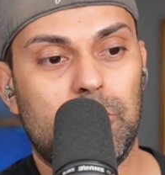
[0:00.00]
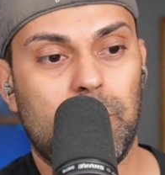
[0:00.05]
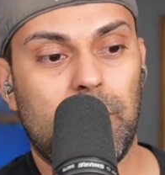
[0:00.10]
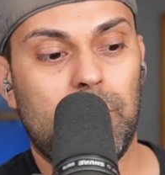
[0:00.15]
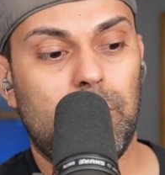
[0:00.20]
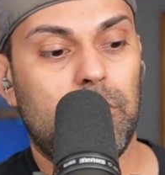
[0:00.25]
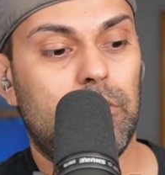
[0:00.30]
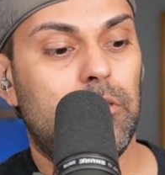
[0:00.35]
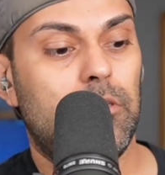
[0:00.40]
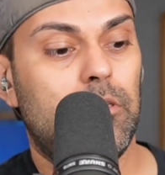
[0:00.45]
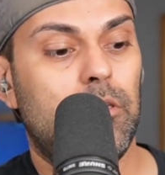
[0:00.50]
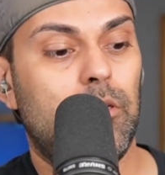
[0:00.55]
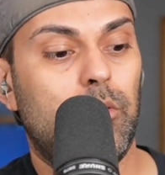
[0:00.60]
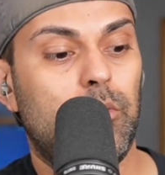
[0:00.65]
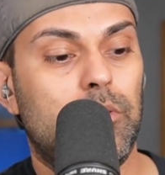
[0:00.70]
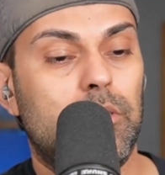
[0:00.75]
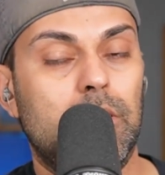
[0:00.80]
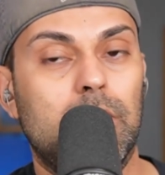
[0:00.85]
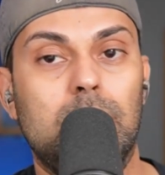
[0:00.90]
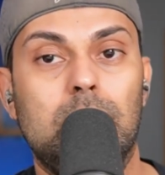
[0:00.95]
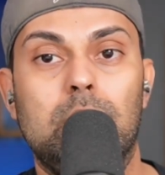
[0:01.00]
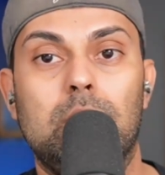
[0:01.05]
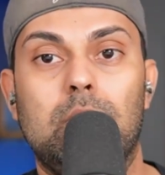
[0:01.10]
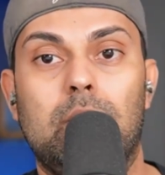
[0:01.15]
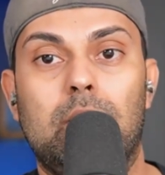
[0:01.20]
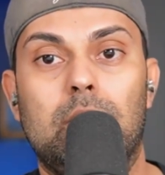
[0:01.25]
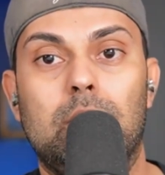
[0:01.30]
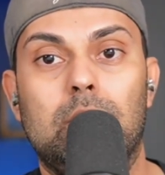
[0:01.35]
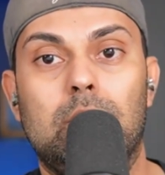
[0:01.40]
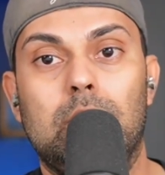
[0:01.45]
maybe DOD,
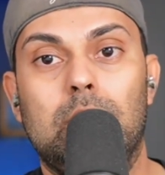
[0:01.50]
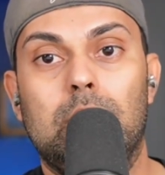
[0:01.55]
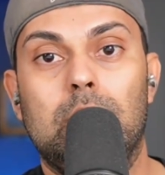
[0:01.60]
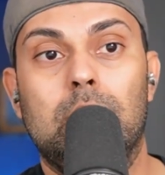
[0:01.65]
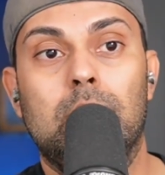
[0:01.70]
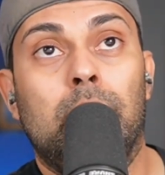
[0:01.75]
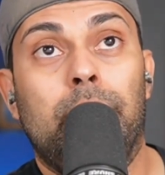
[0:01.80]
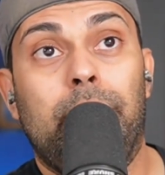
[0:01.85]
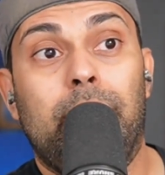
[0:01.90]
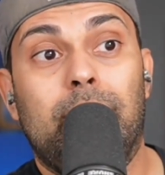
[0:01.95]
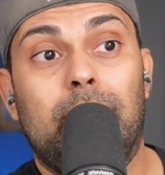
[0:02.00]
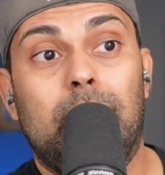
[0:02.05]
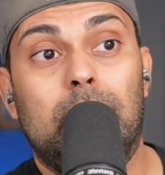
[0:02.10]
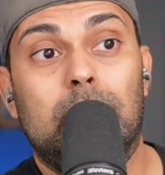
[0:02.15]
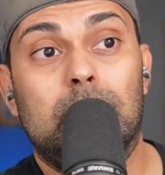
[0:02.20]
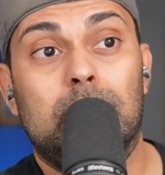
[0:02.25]
anything that